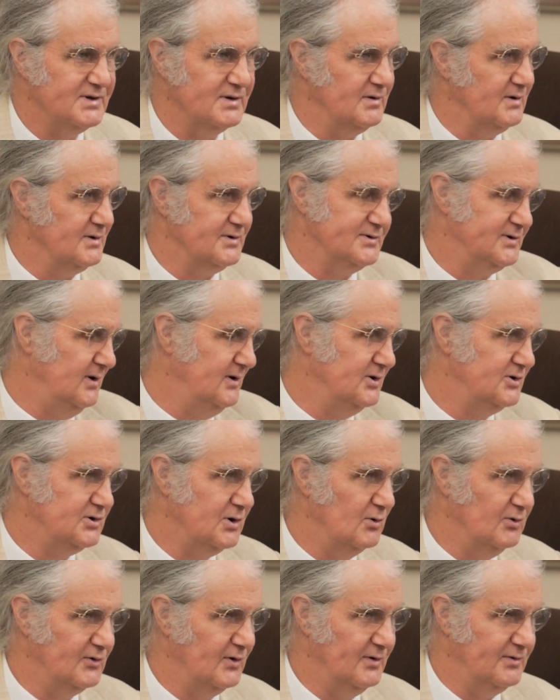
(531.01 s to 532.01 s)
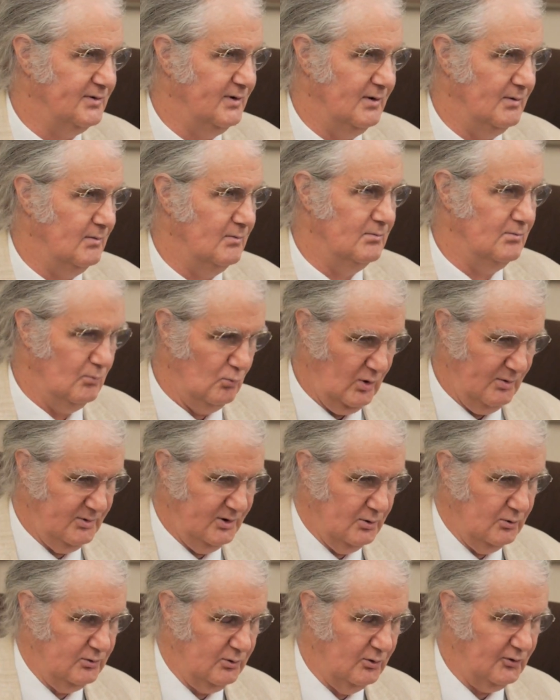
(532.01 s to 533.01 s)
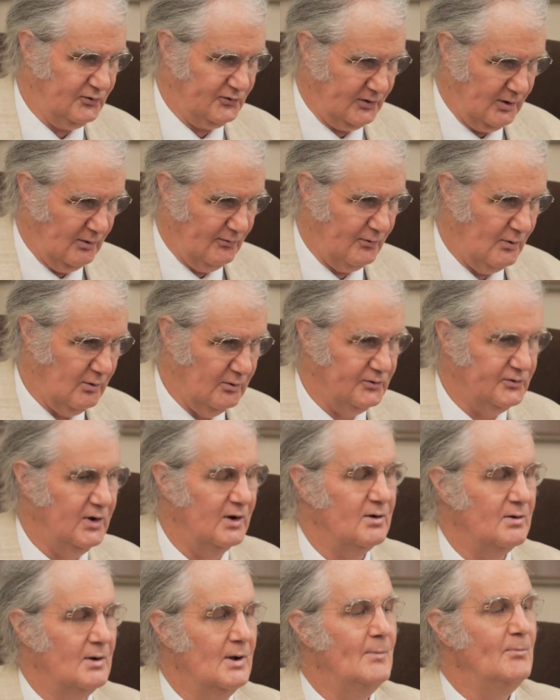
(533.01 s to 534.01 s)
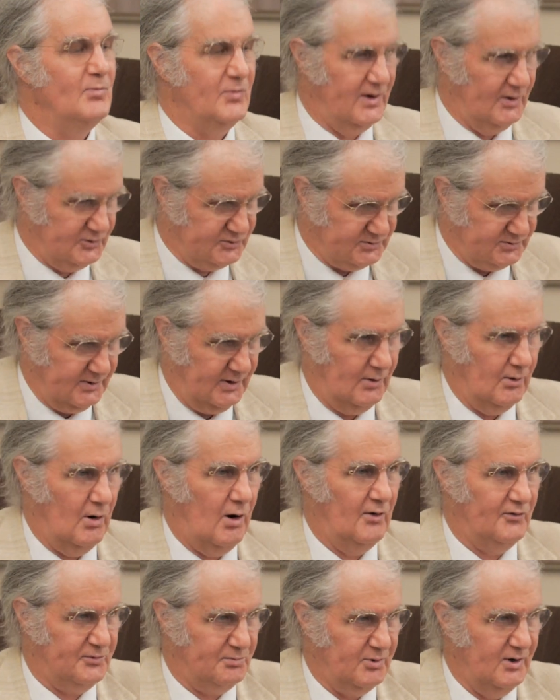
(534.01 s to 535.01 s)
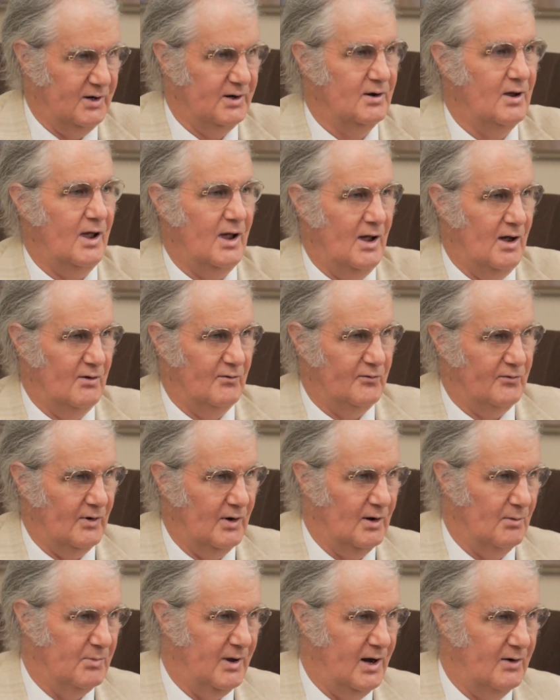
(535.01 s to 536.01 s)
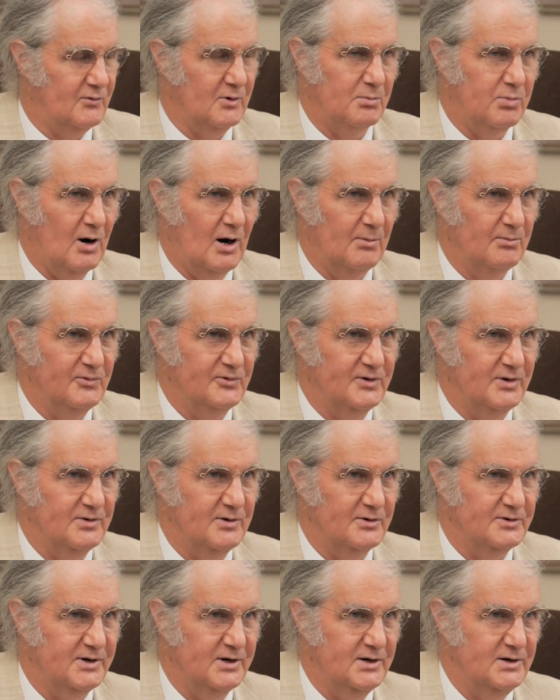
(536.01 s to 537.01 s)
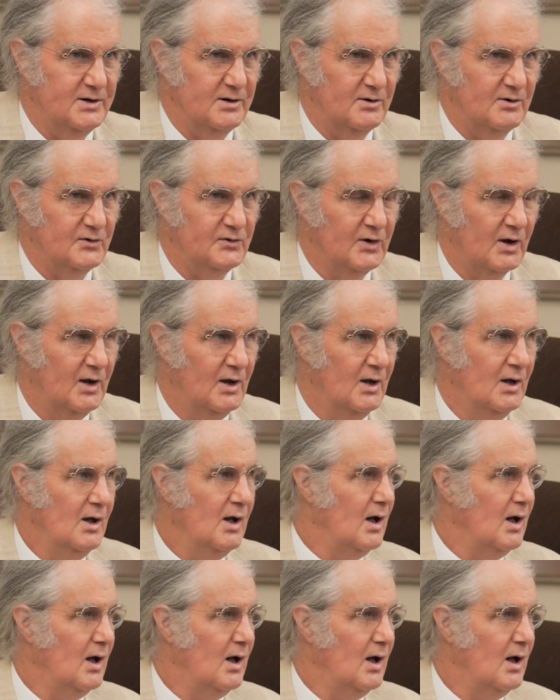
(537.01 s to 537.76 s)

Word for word: A study shows that women who use cell phones, their, their offspring have uh, behavioral problems in their teen years, mm.